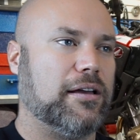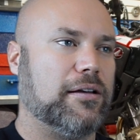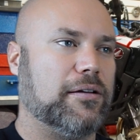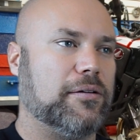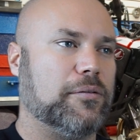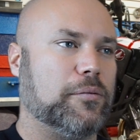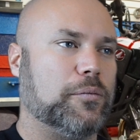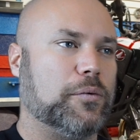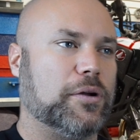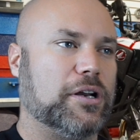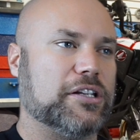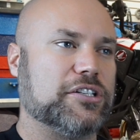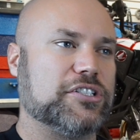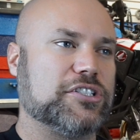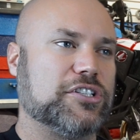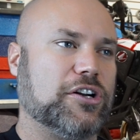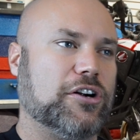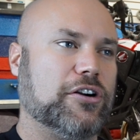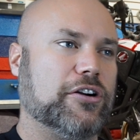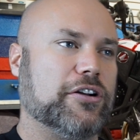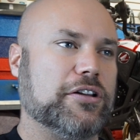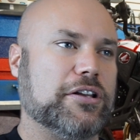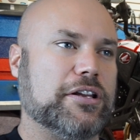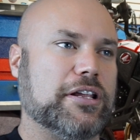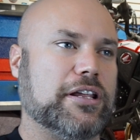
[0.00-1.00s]
when I
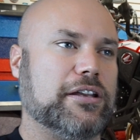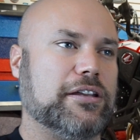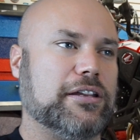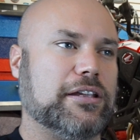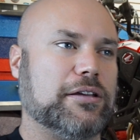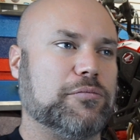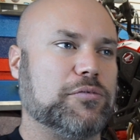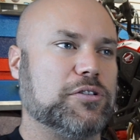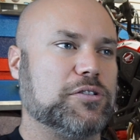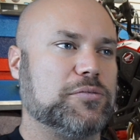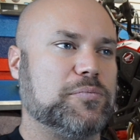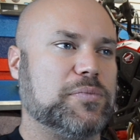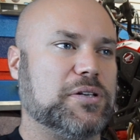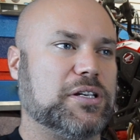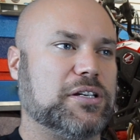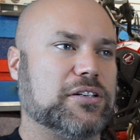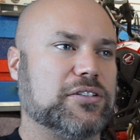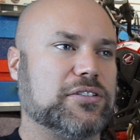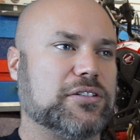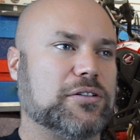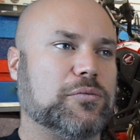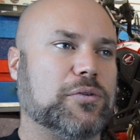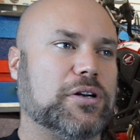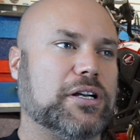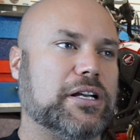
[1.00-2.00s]
started it, it was
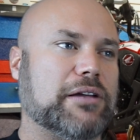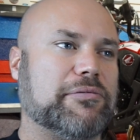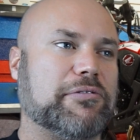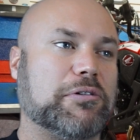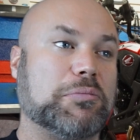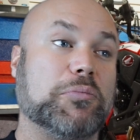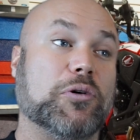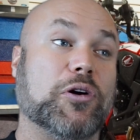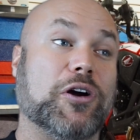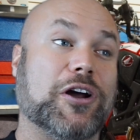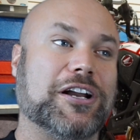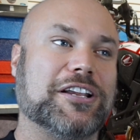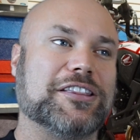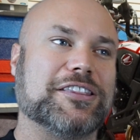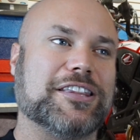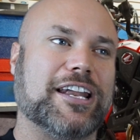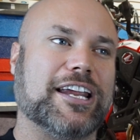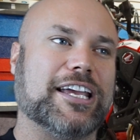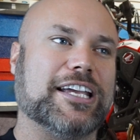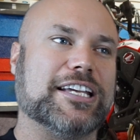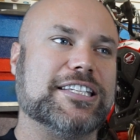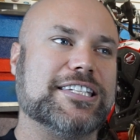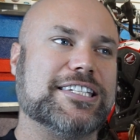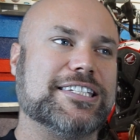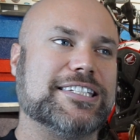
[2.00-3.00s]
because I wanted to have a product that
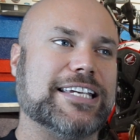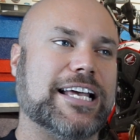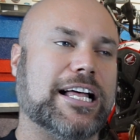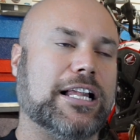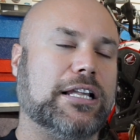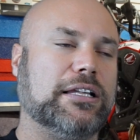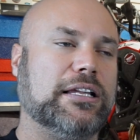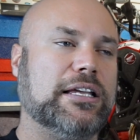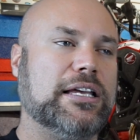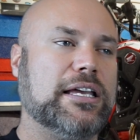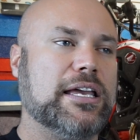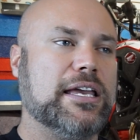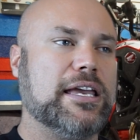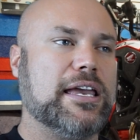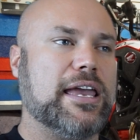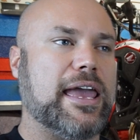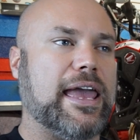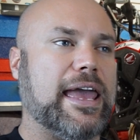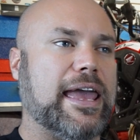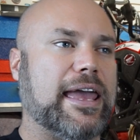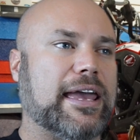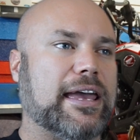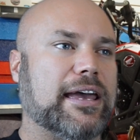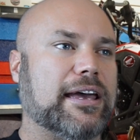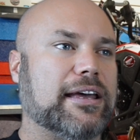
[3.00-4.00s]
I could sell
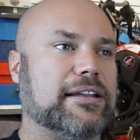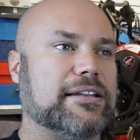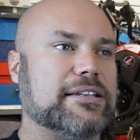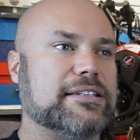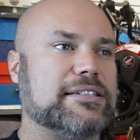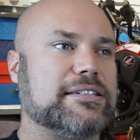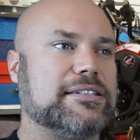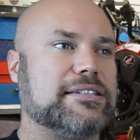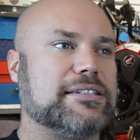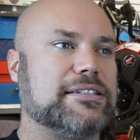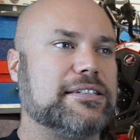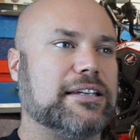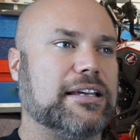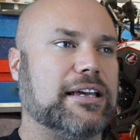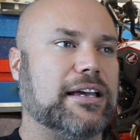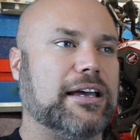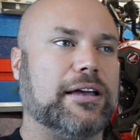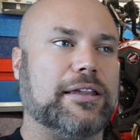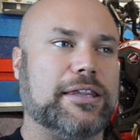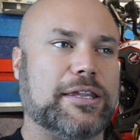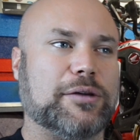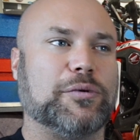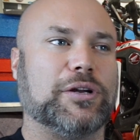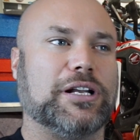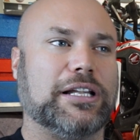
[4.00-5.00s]
and
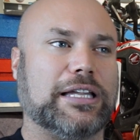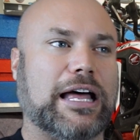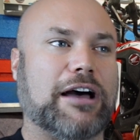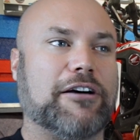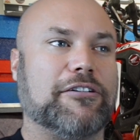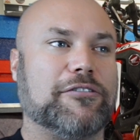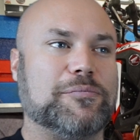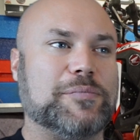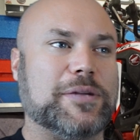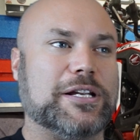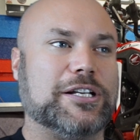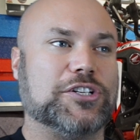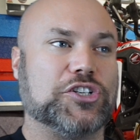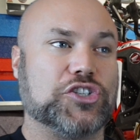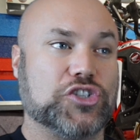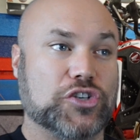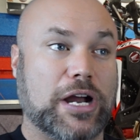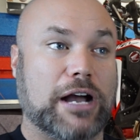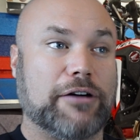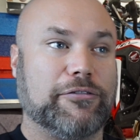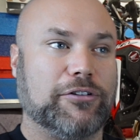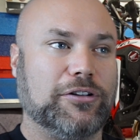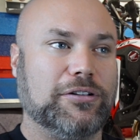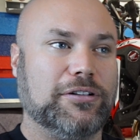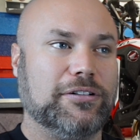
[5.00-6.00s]
that would allow me to
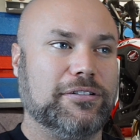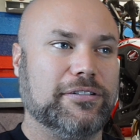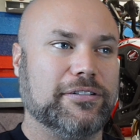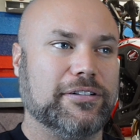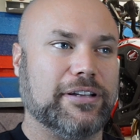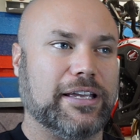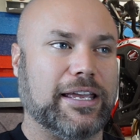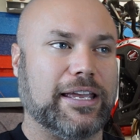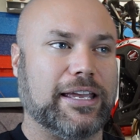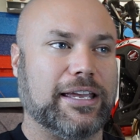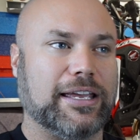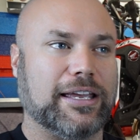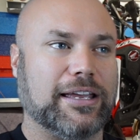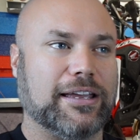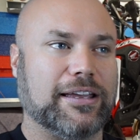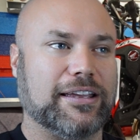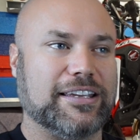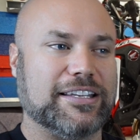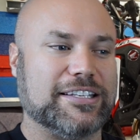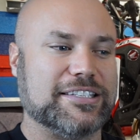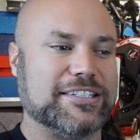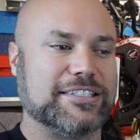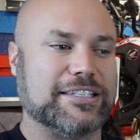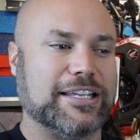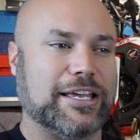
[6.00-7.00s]
travel
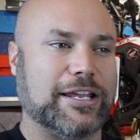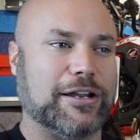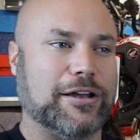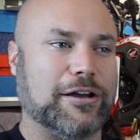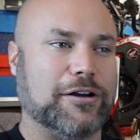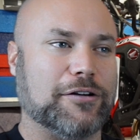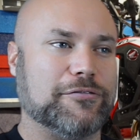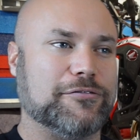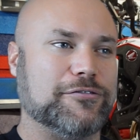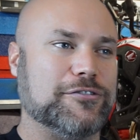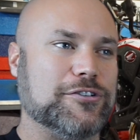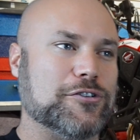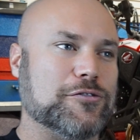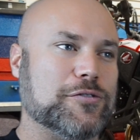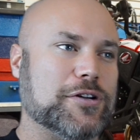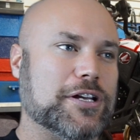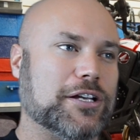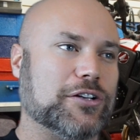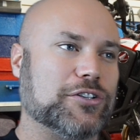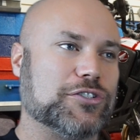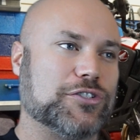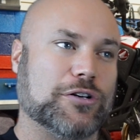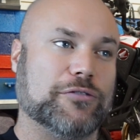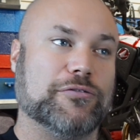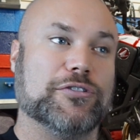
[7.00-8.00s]
instead of
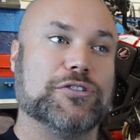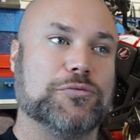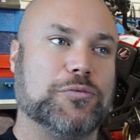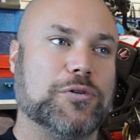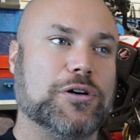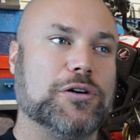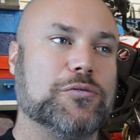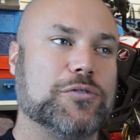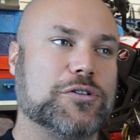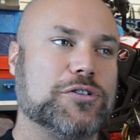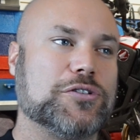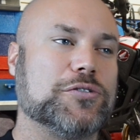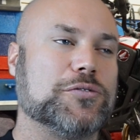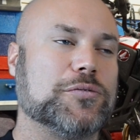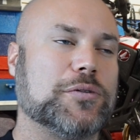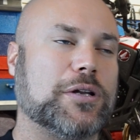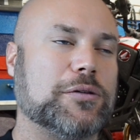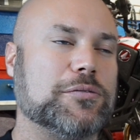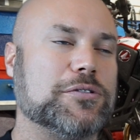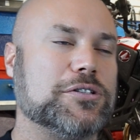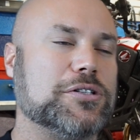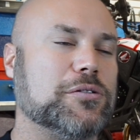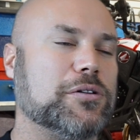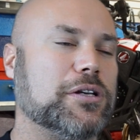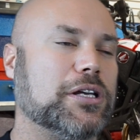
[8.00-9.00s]
doing service work, which is what
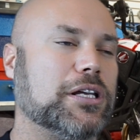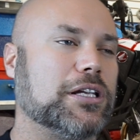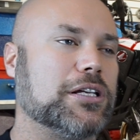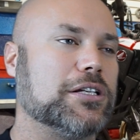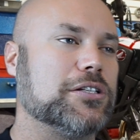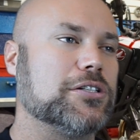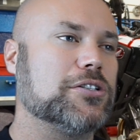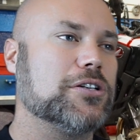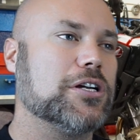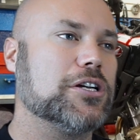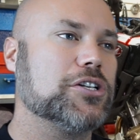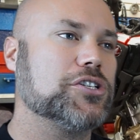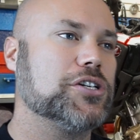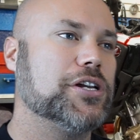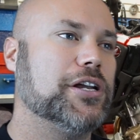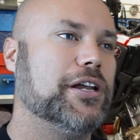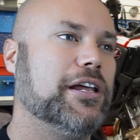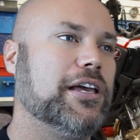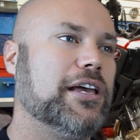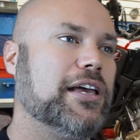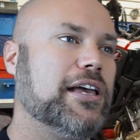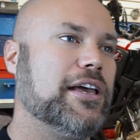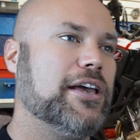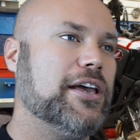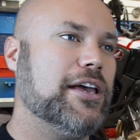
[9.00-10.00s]
I was doing in
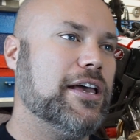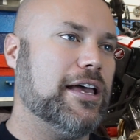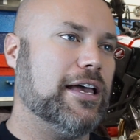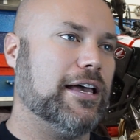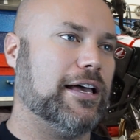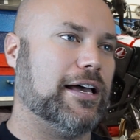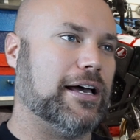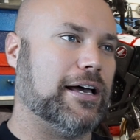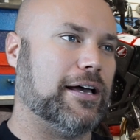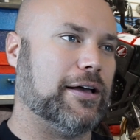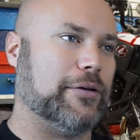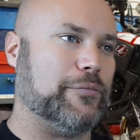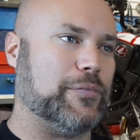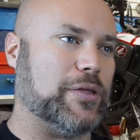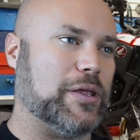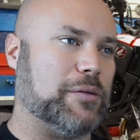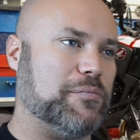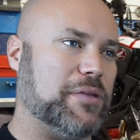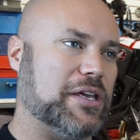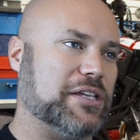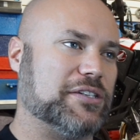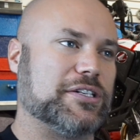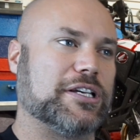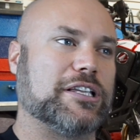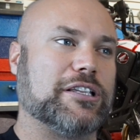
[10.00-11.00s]
construction, and
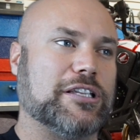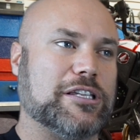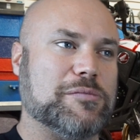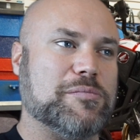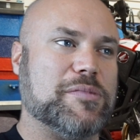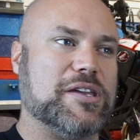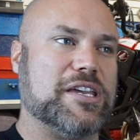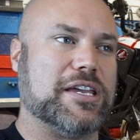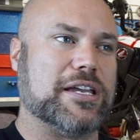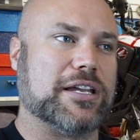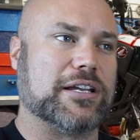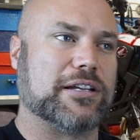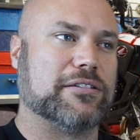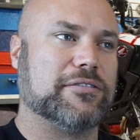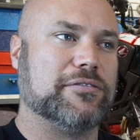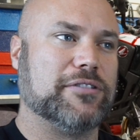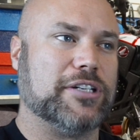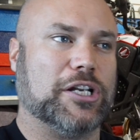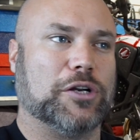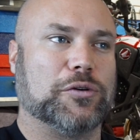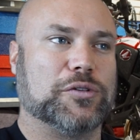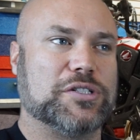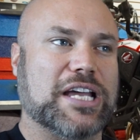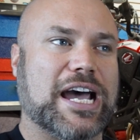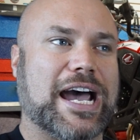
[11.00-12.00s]
basically being
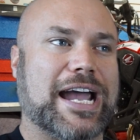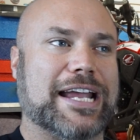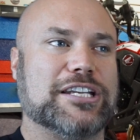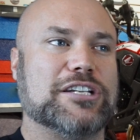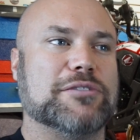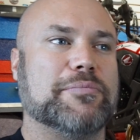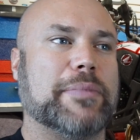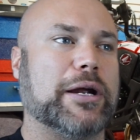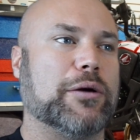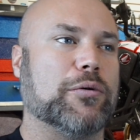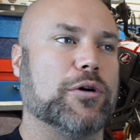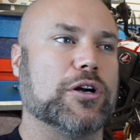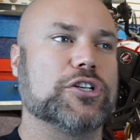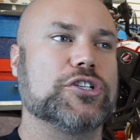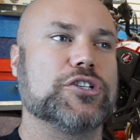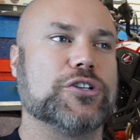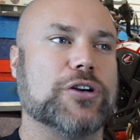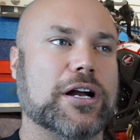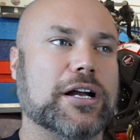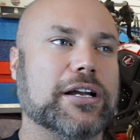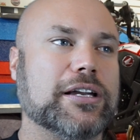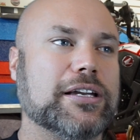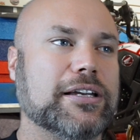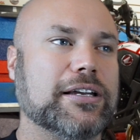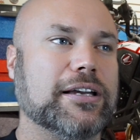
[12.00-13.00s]
tied to my work
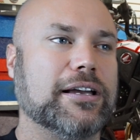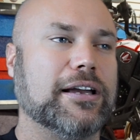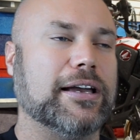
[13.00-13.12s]
truck.